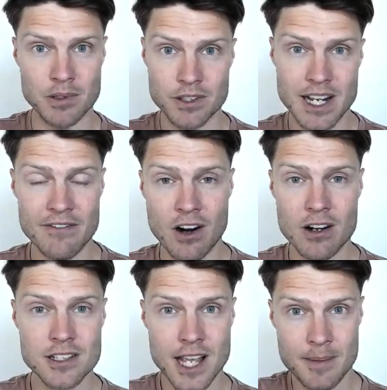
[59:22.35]
You're going to have a hard
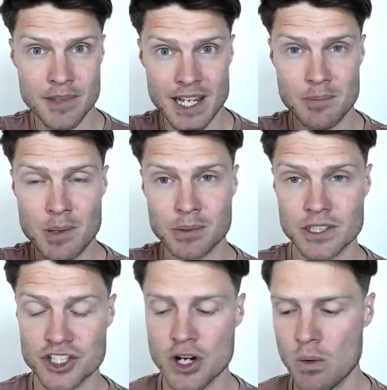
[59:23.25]
time getting people to
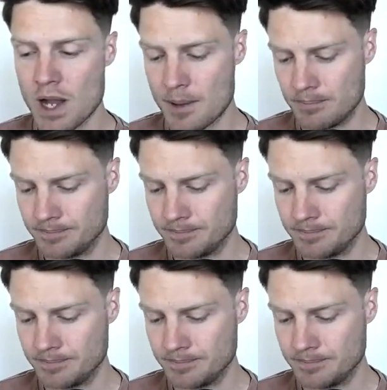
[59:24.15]
show up.